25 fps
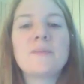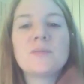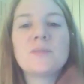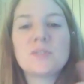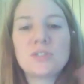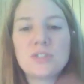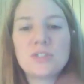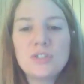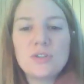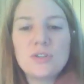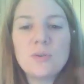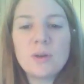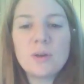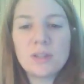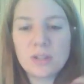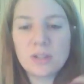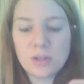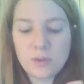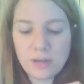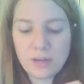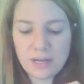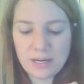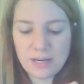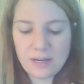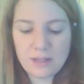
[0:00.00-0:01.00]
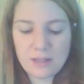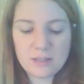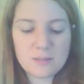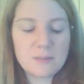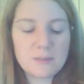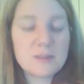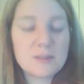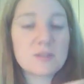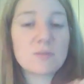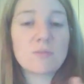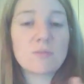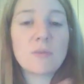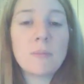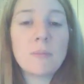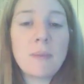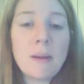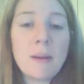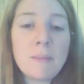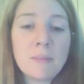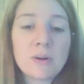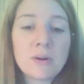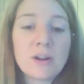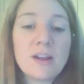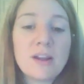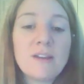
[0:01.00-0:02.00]
2 other quick announcements.
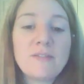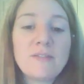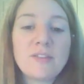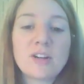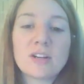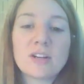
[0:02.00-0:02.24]
Remember, if your